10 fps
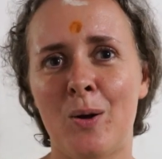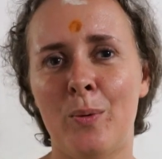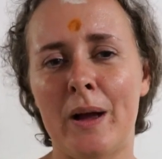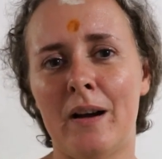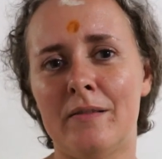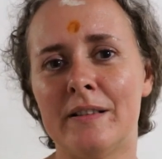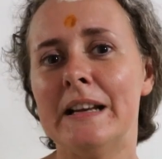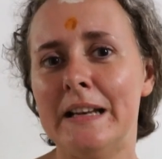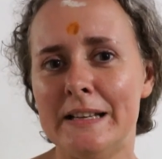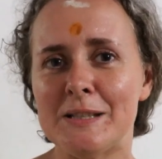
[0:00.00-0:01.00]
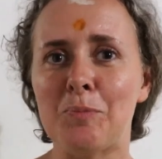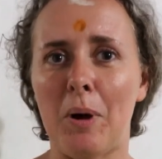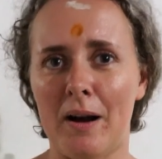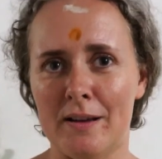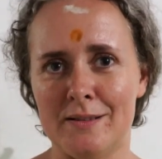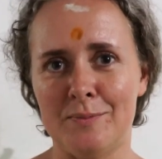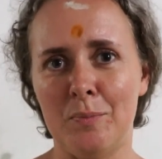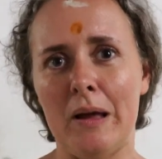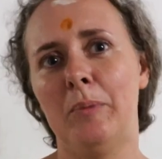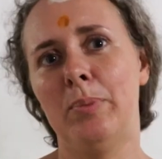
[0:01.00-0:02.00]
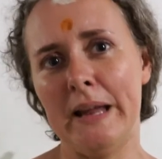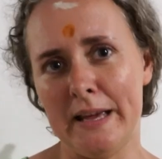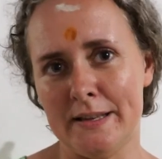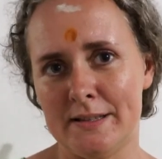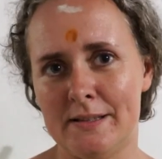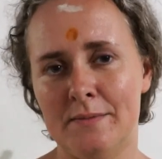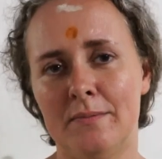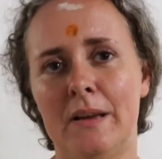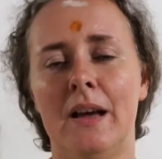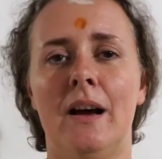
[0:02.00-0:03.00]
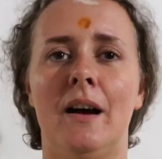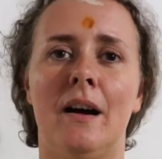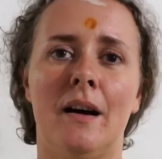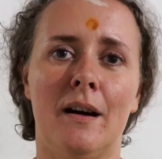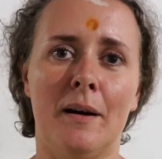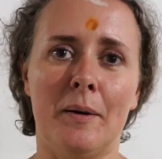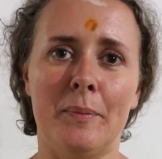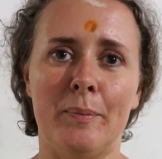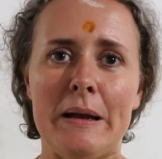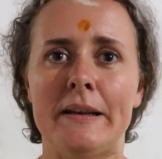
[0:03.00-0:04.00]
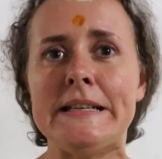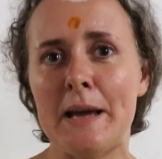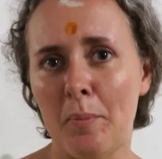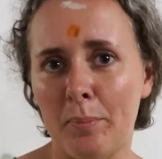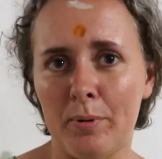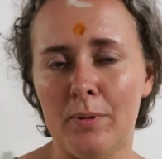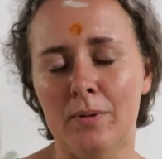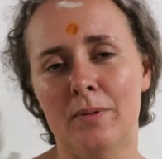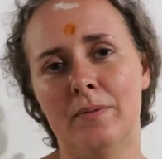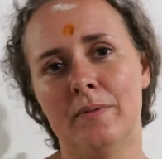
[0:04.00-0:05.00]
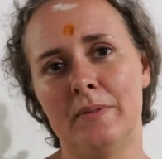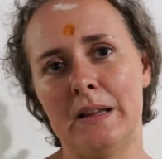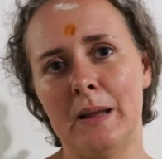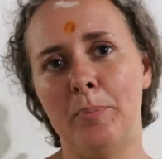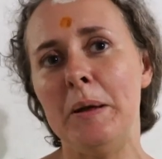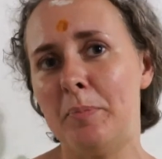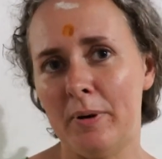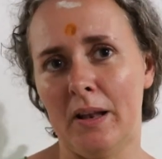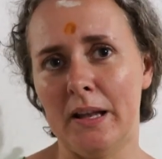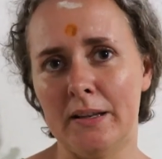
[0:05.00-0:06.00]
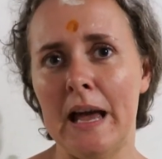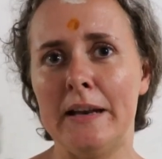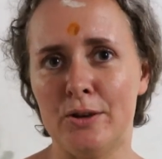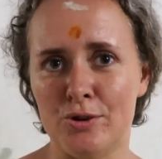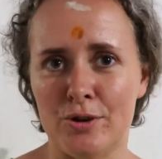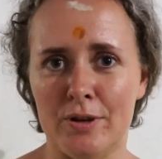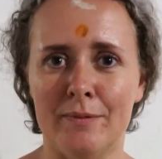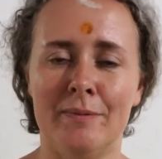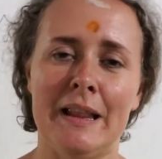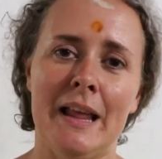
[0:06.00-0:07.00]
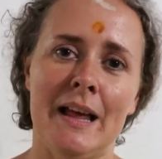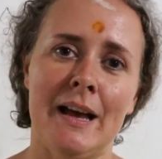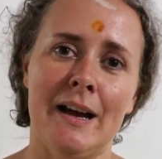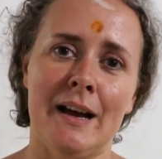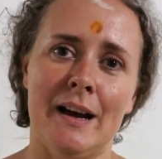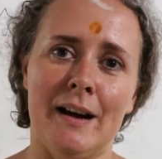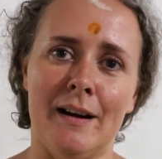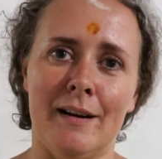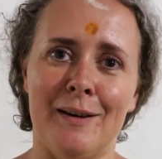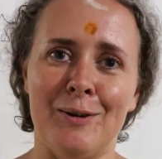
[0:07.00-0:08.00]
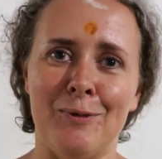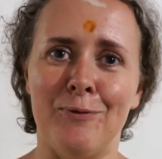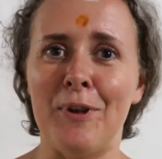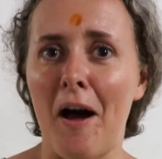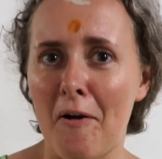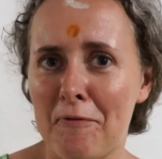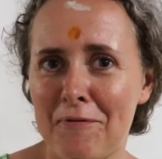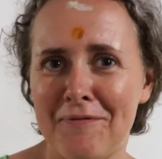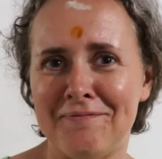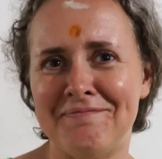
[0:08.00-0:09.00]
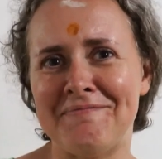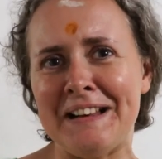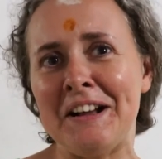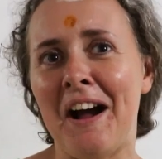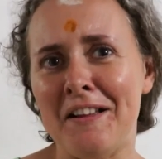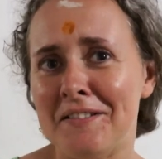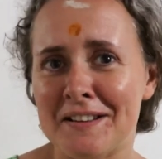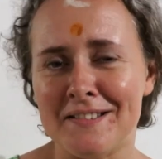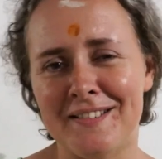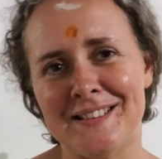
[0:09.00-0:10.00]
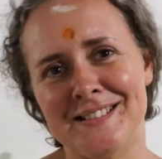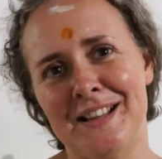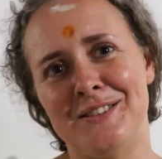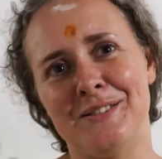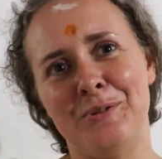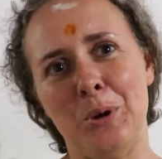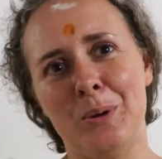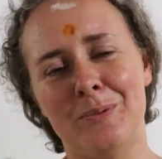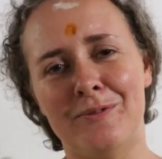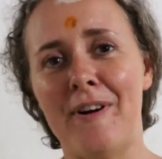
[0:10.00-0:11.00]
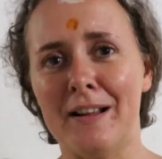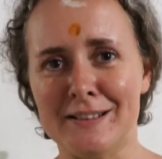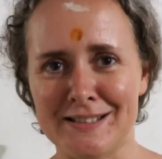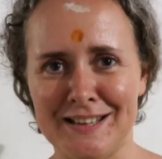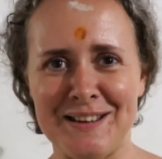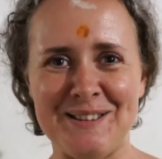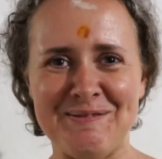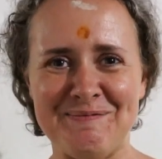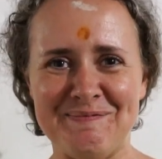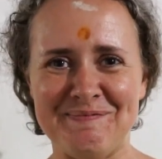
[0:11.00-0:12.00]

We are really inspired by the place, uh, by the temple, people and energy uh, of love and kindness that we felt here.